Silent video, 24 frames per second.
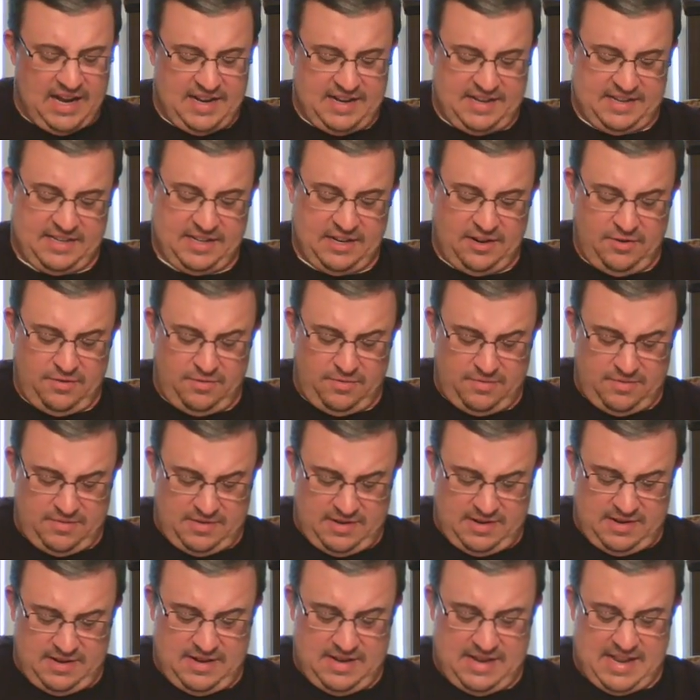so
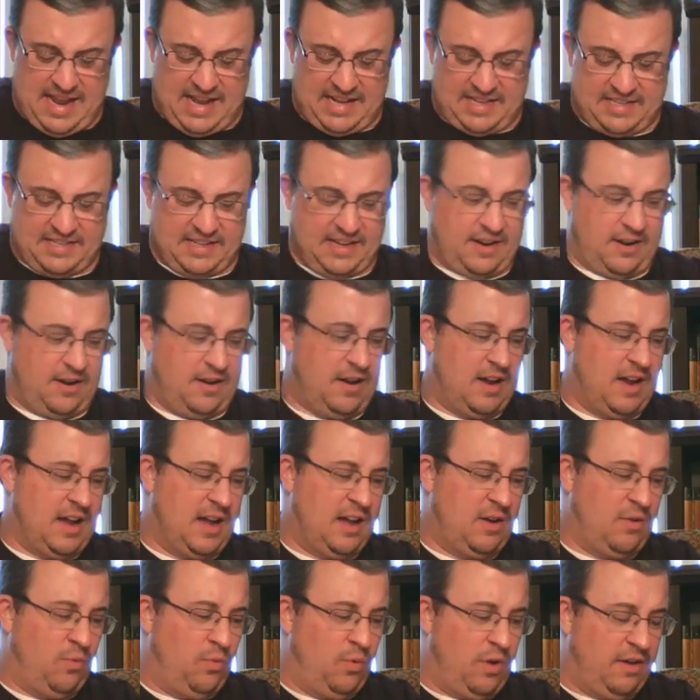that's there.
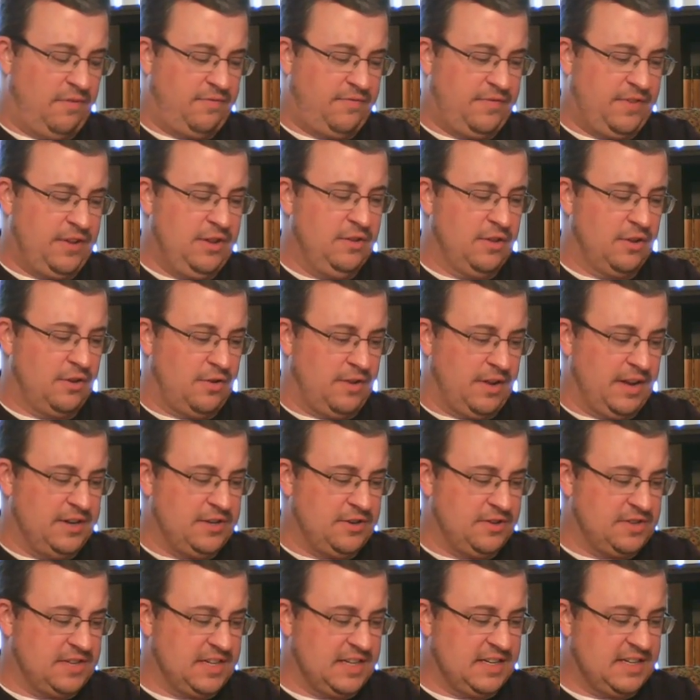A few little
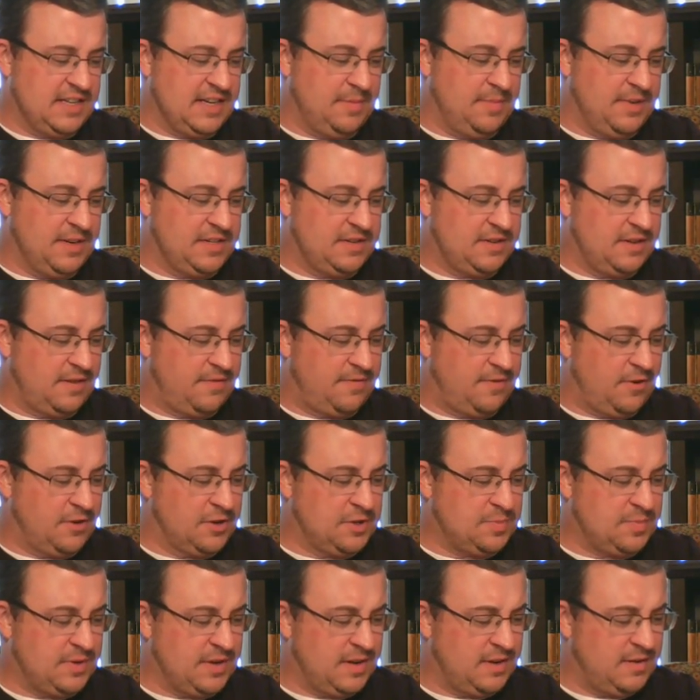interesting tidbits in the
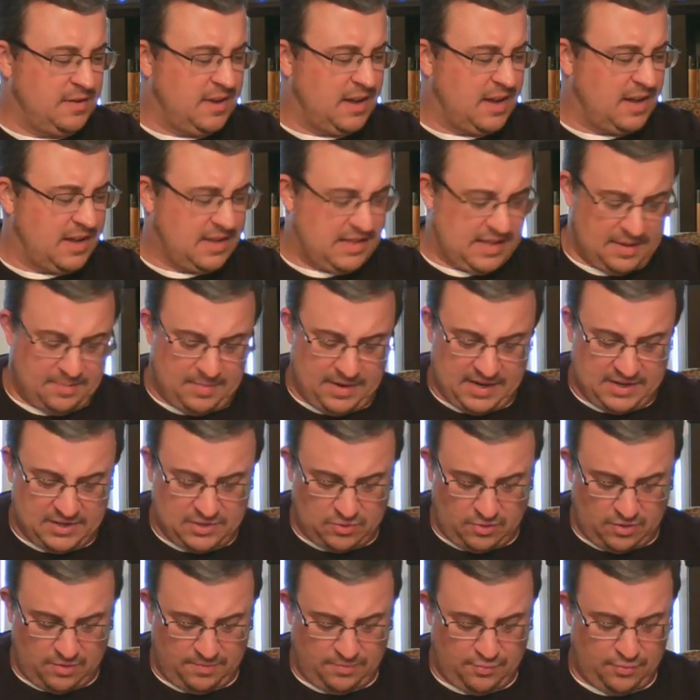first bit. That'd be
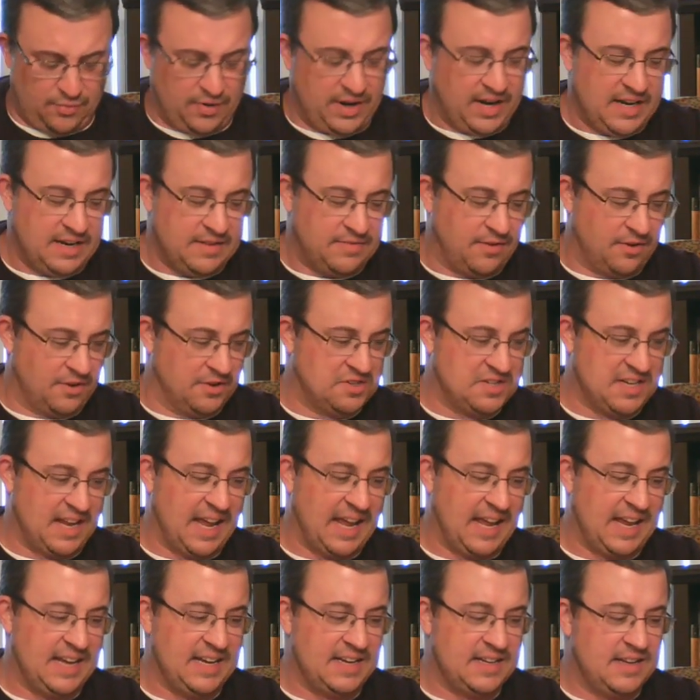sort of pre verse
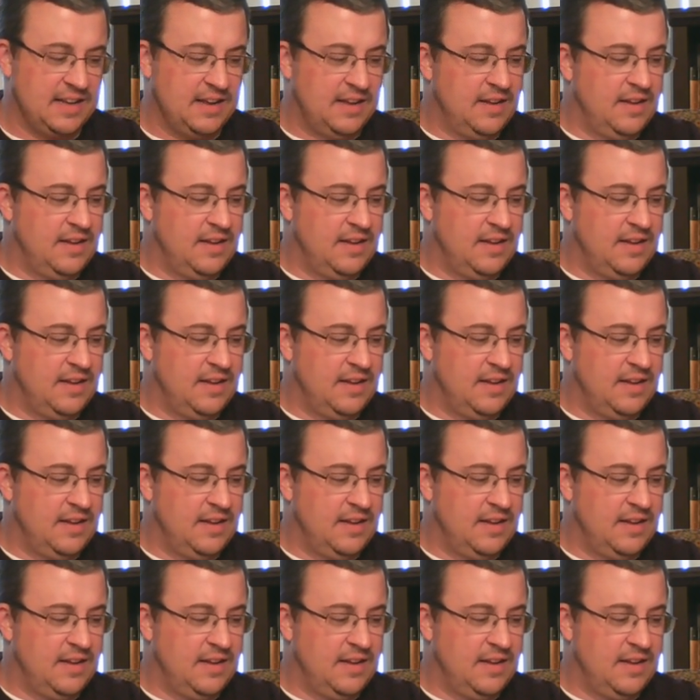8.